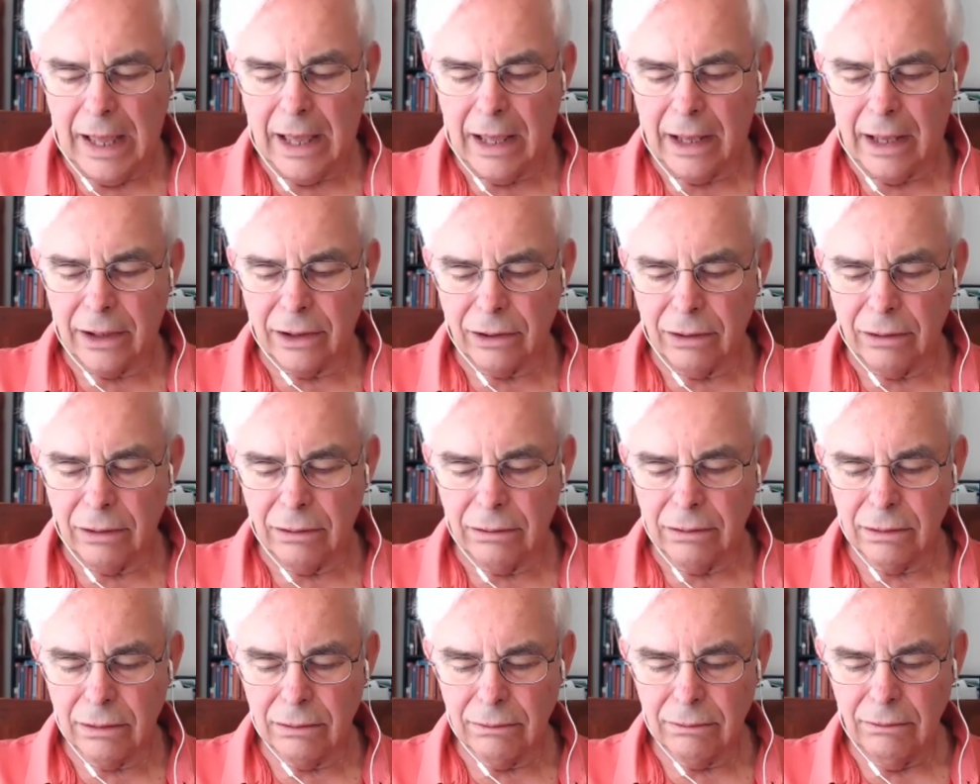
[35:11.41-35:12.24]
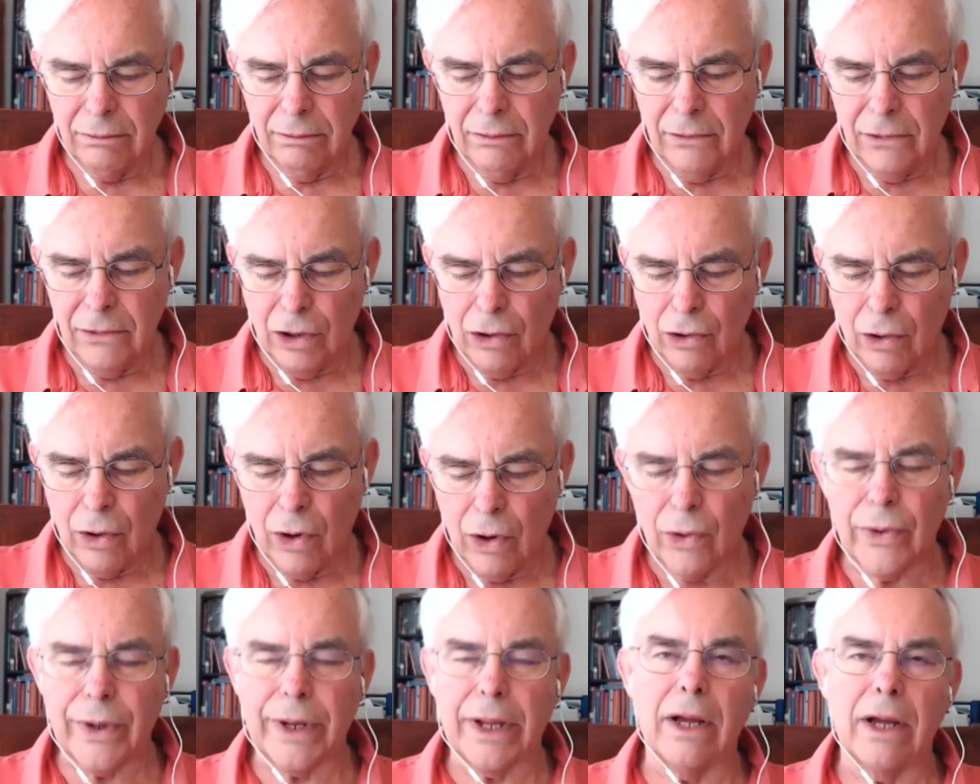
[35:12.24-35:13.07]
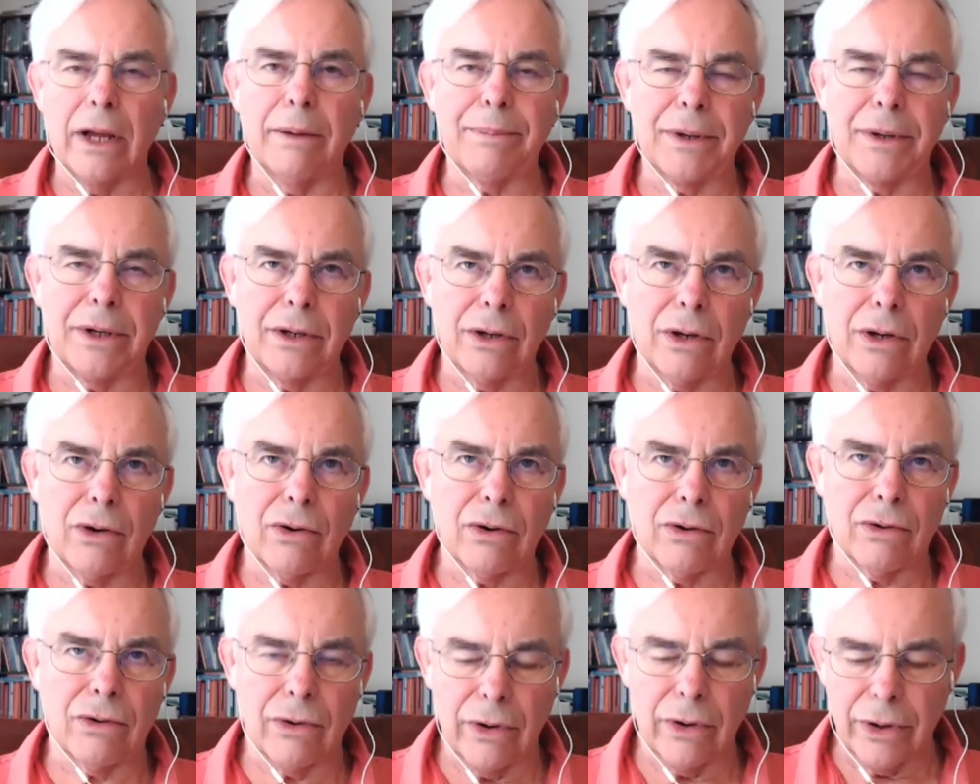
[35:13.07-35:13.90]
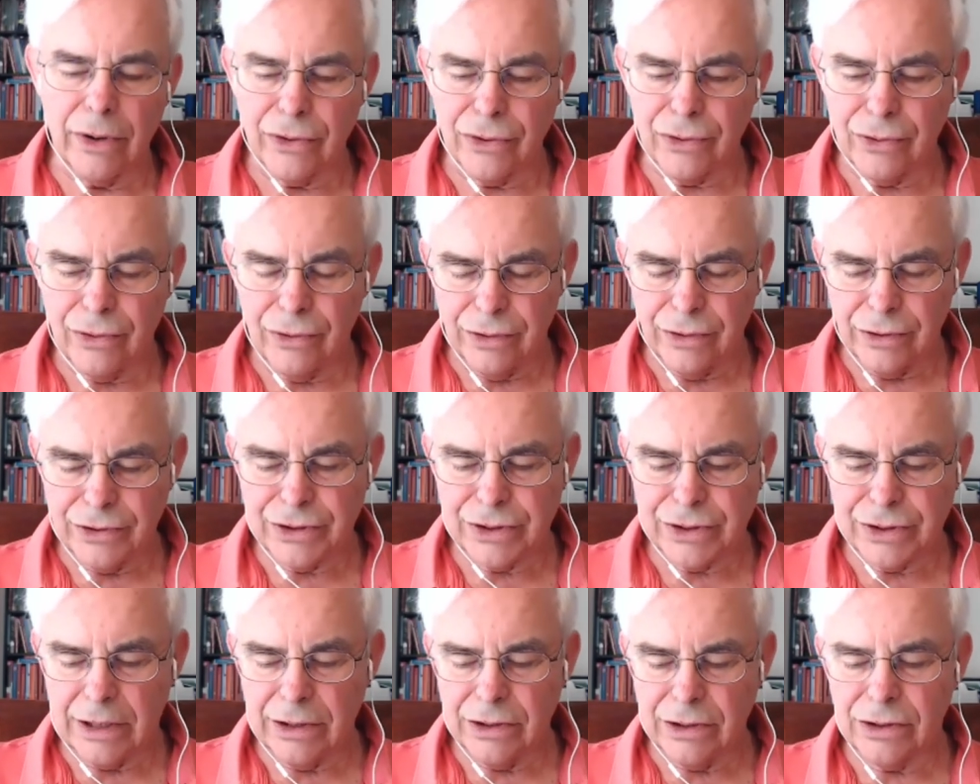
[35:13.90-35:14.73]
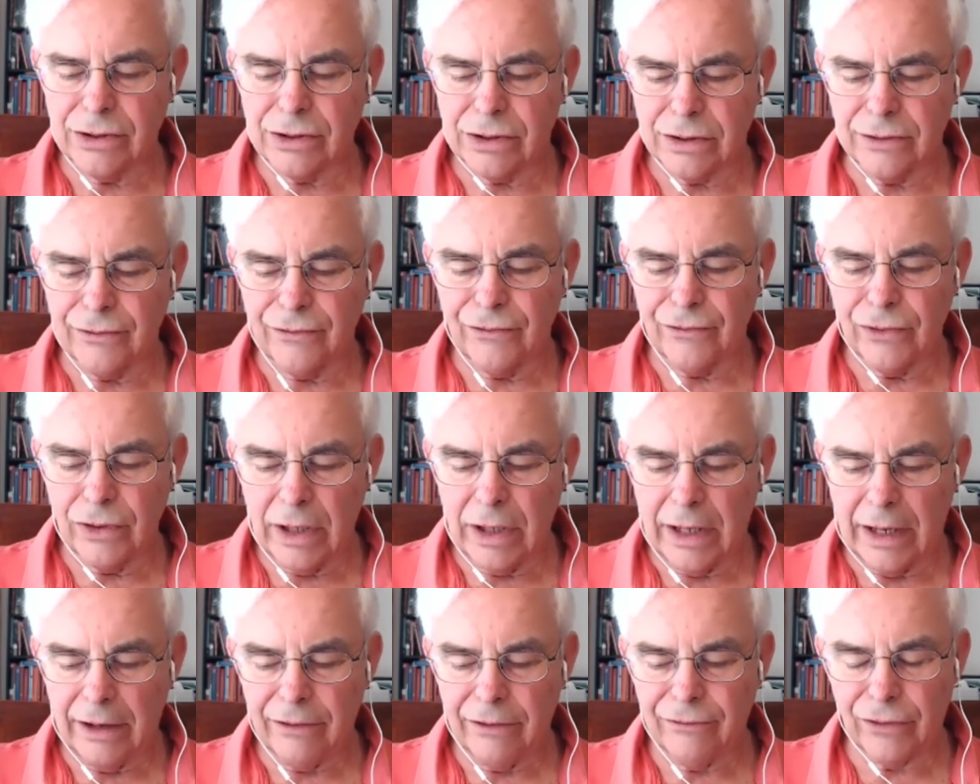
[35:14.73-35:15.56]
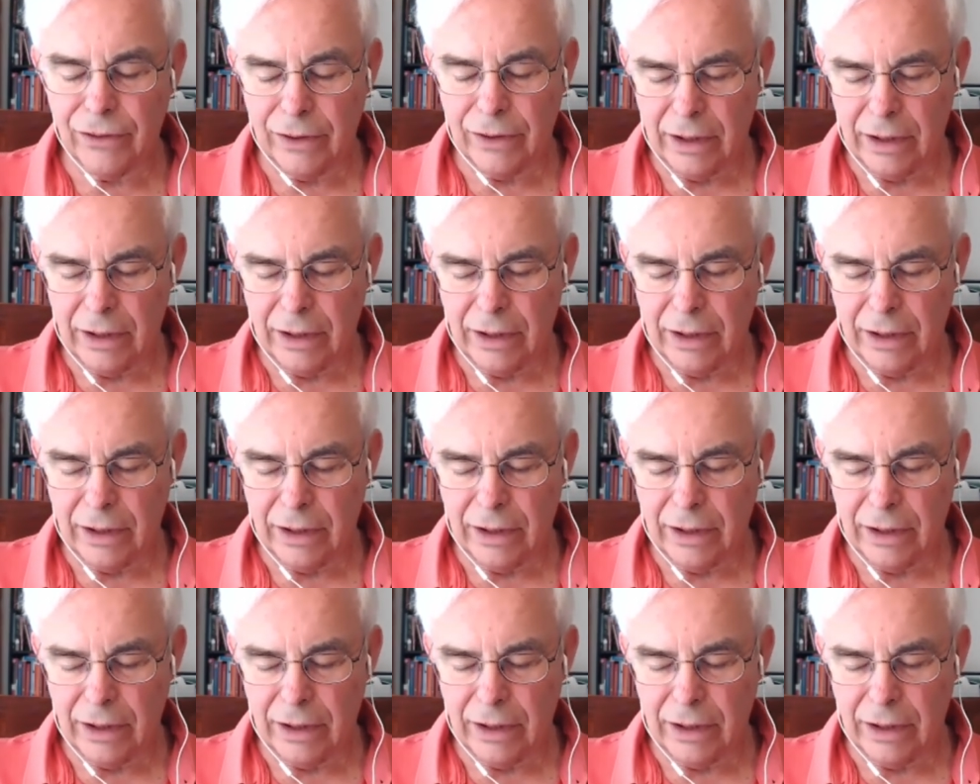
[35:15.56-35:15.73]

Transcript: and growing up and growing through the stages of life.